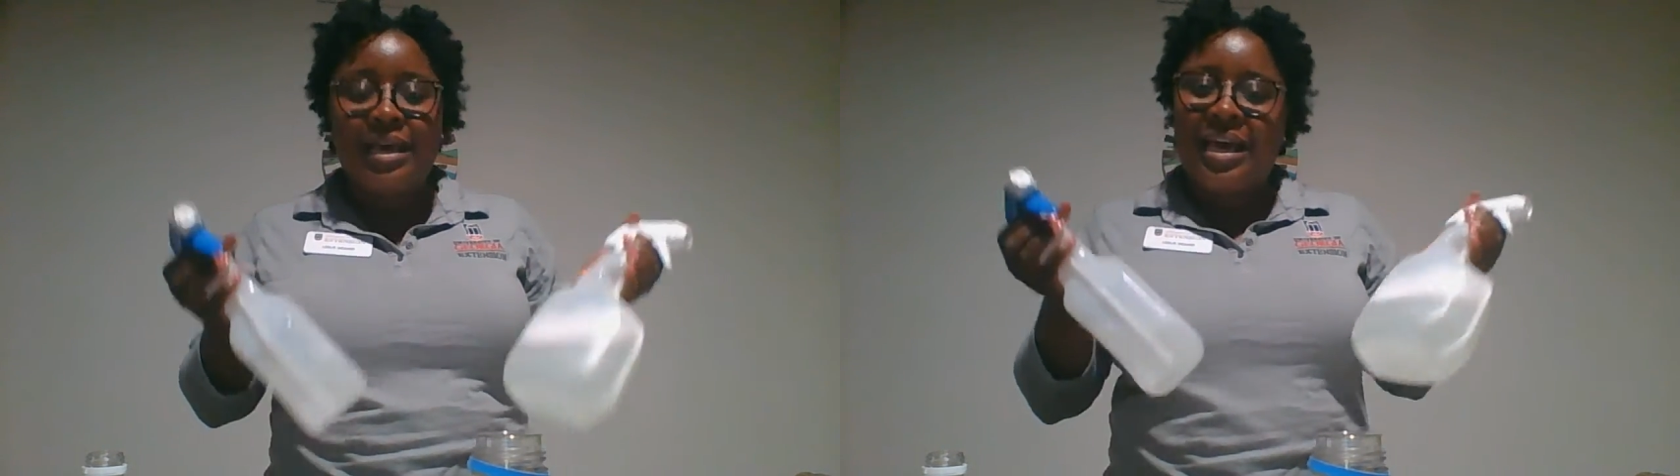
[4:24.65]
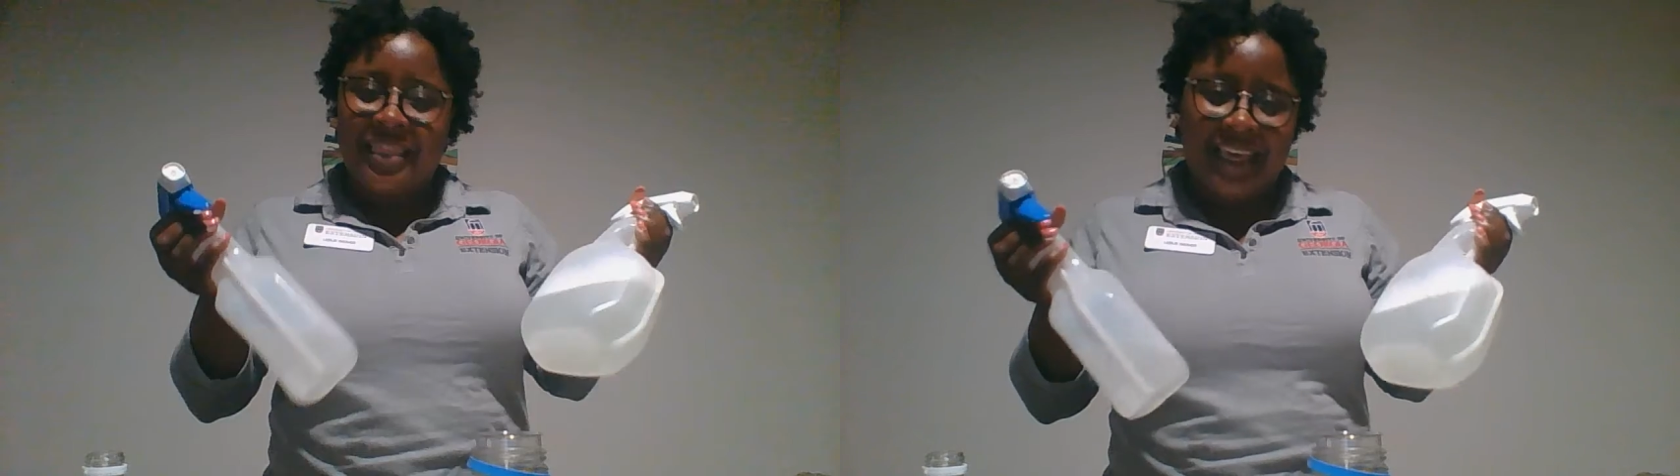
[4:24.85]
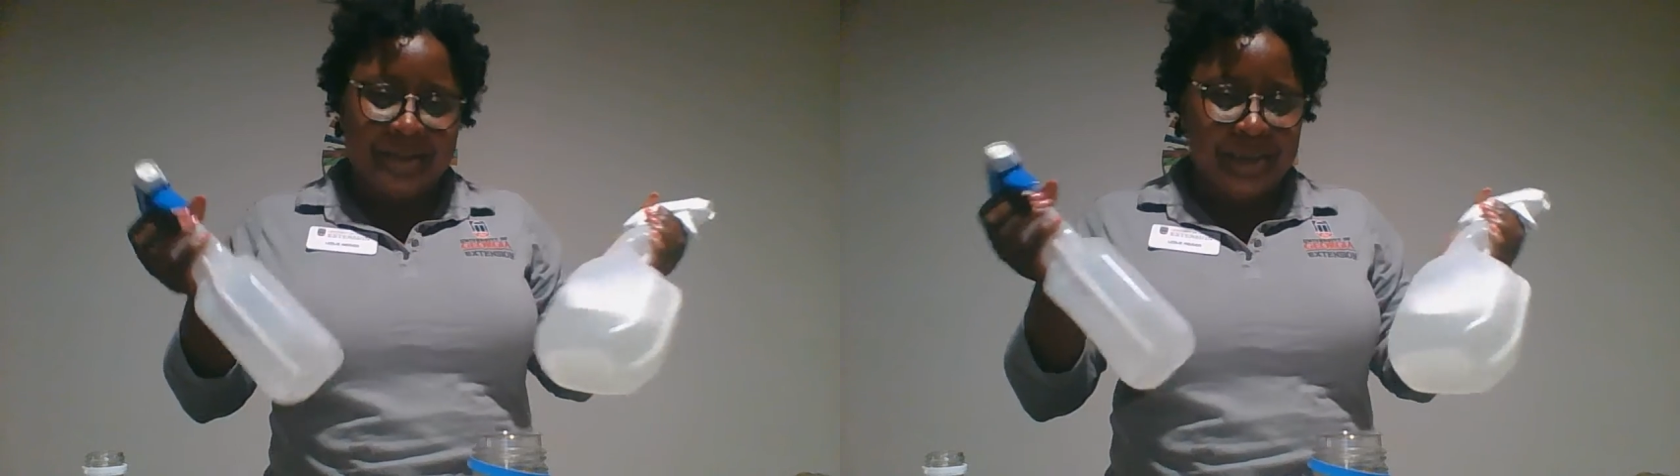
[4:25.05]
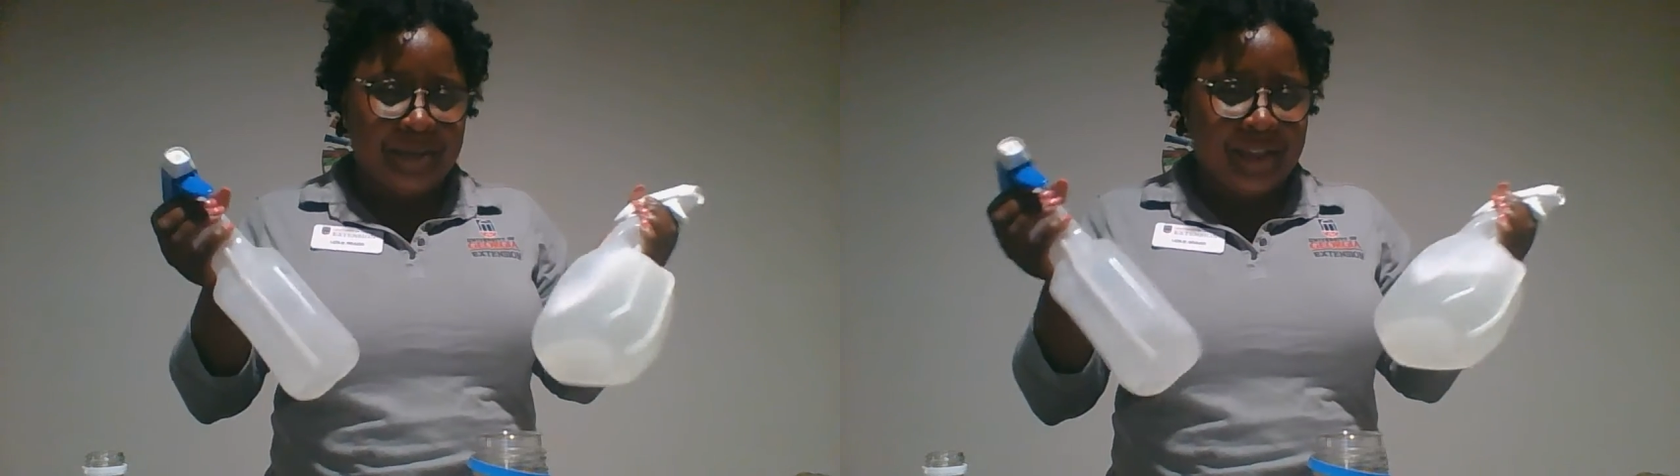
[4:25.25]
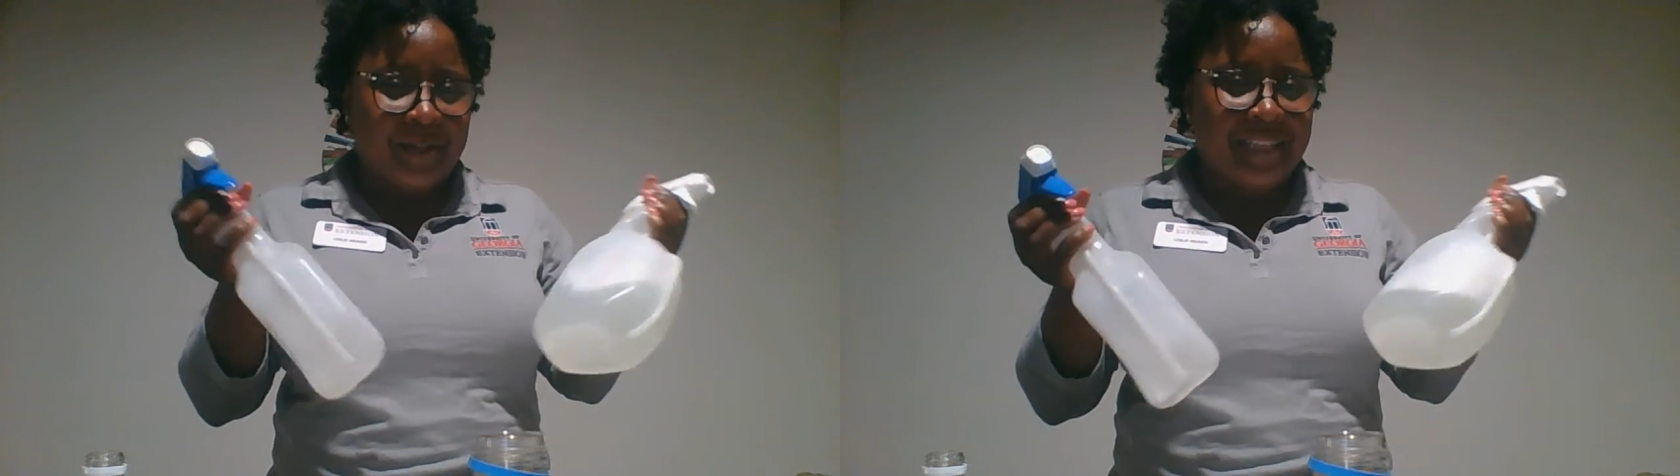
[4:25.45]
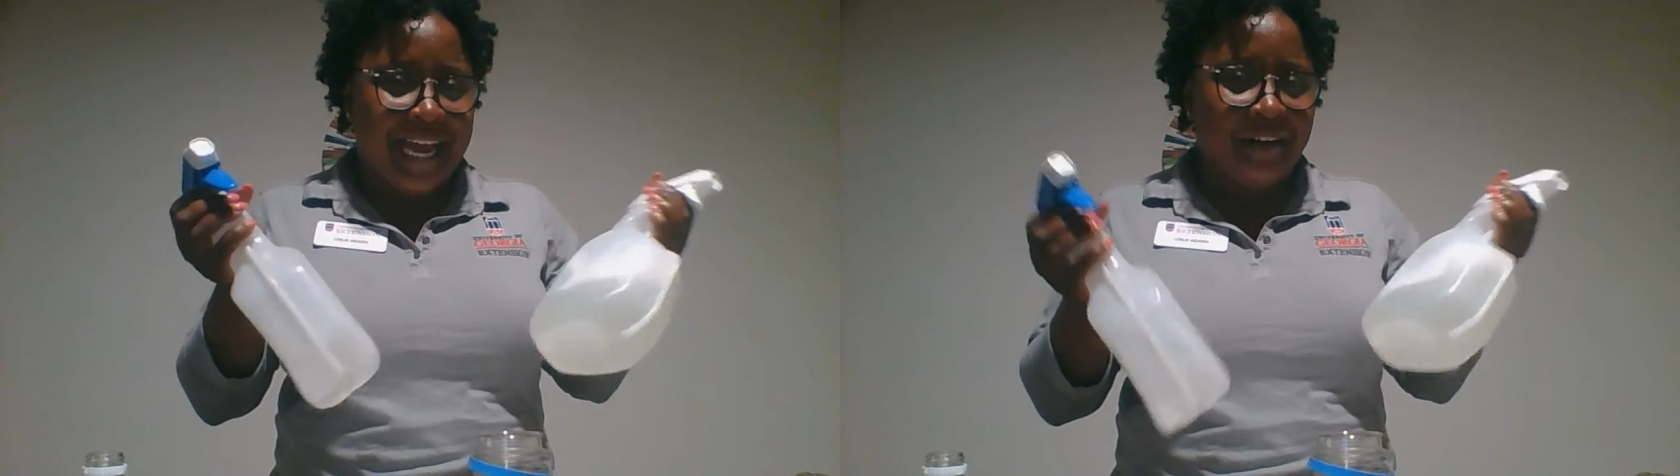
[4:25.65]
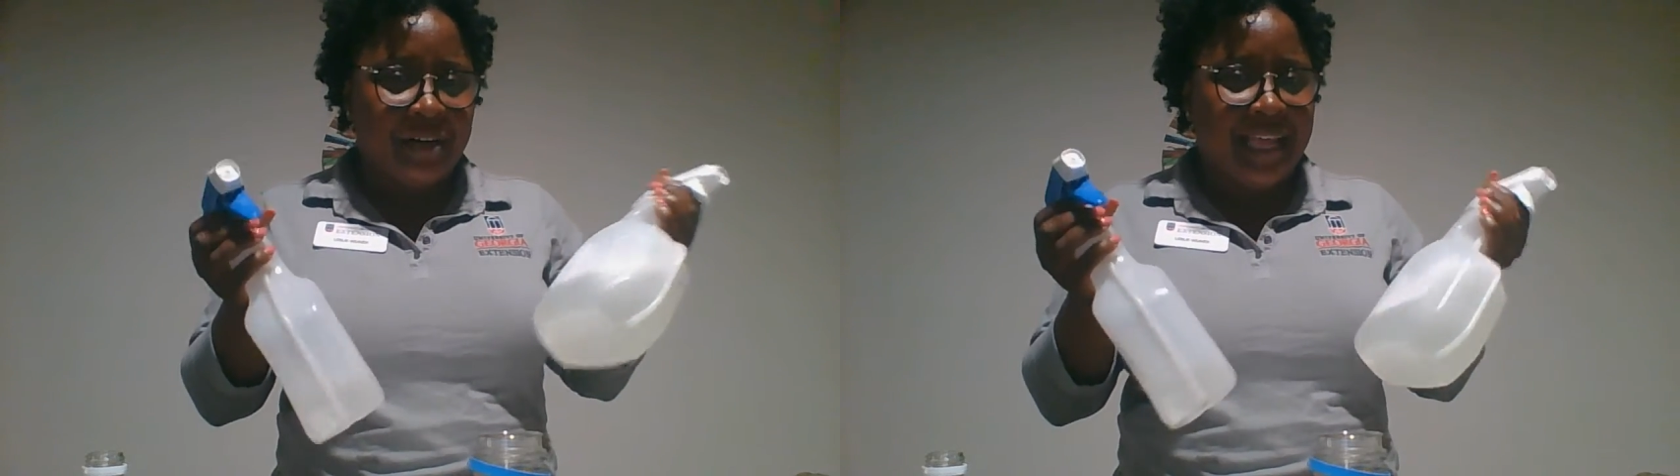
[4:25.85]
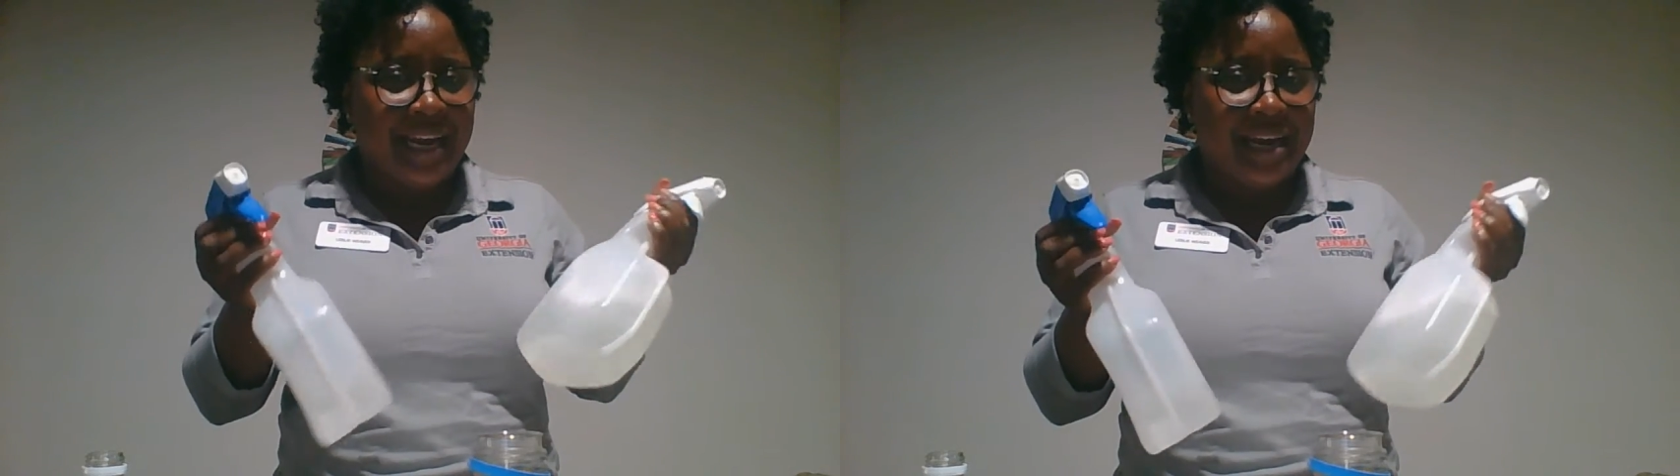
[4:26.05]
think of something a little lighter to
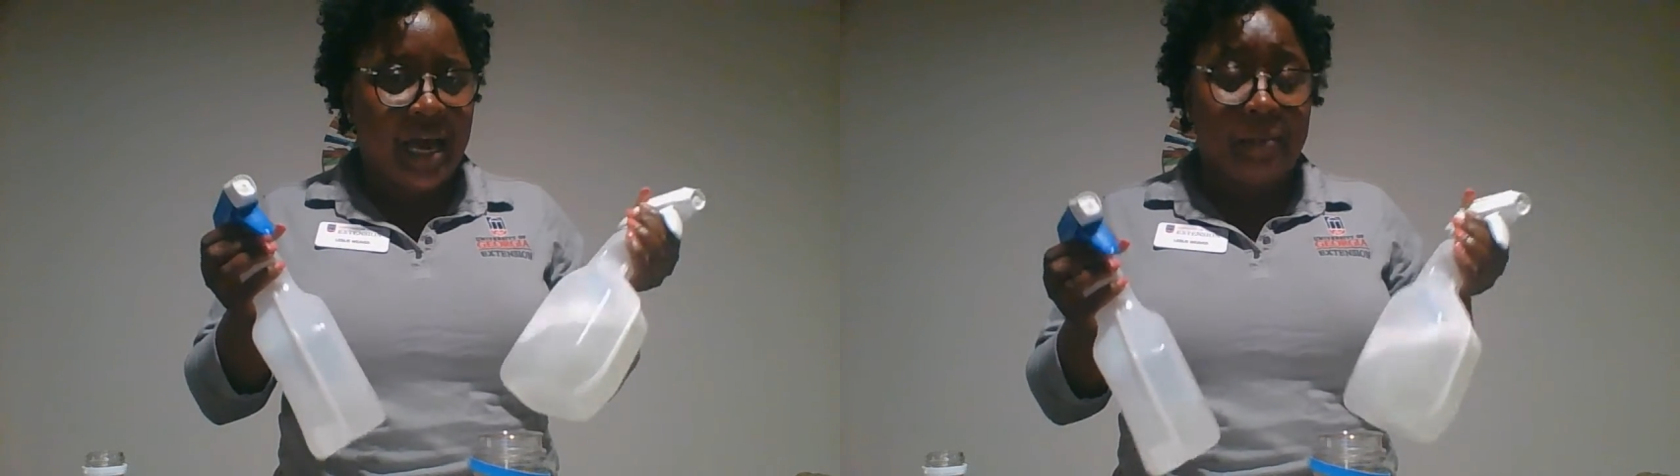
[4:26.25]
light it up,